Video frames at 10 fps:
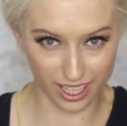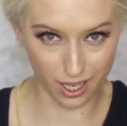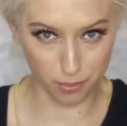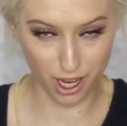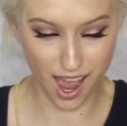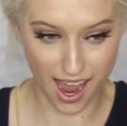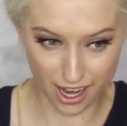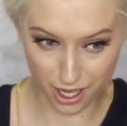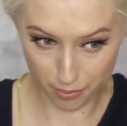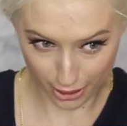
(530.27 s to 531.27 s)
Like you can put it
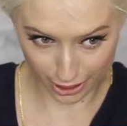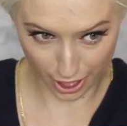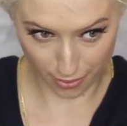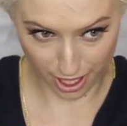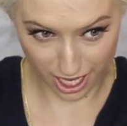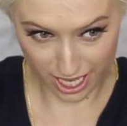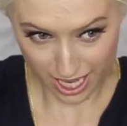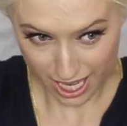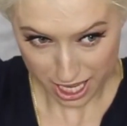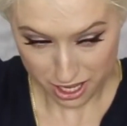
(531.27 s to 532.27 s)
higher, you can put it lower.
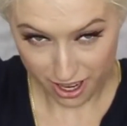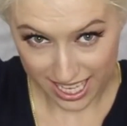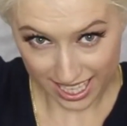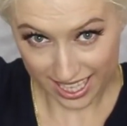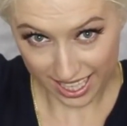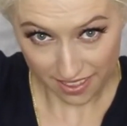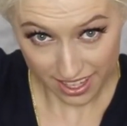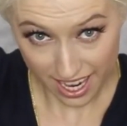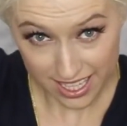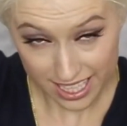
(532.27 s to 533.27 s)
You guys kind of get
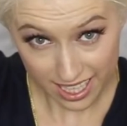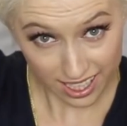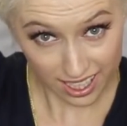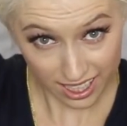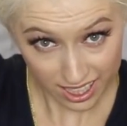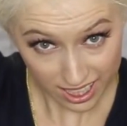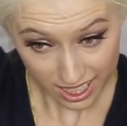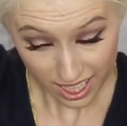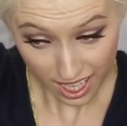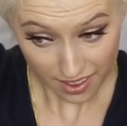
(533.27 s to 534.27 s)
the idea
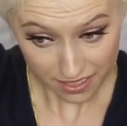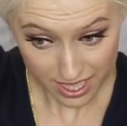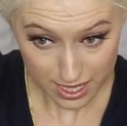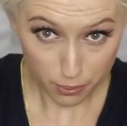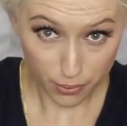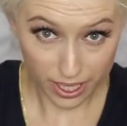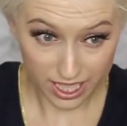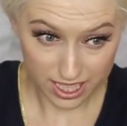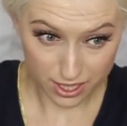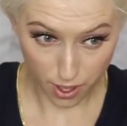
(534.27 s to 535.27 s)
at this
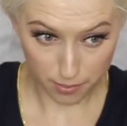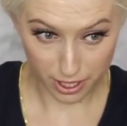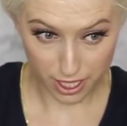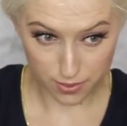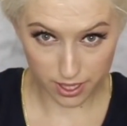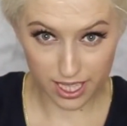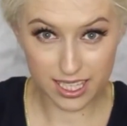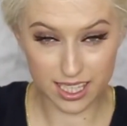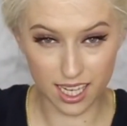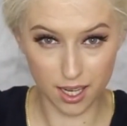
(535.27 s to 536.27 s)
point. So I'm going to use one of
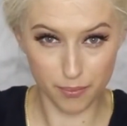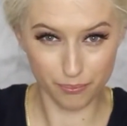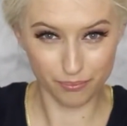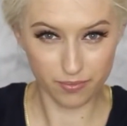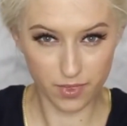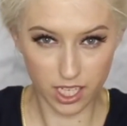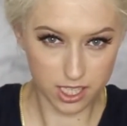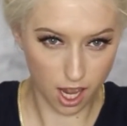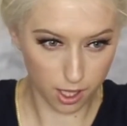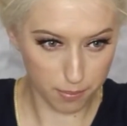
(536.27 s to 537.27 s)
these
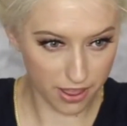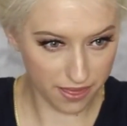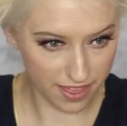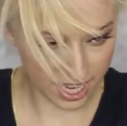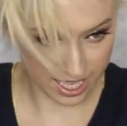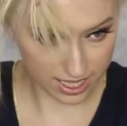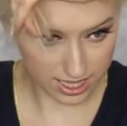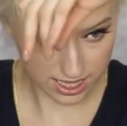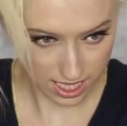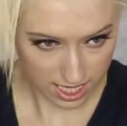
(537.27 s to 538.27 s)
sock bun
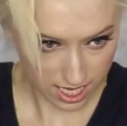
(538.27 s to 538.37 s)
things.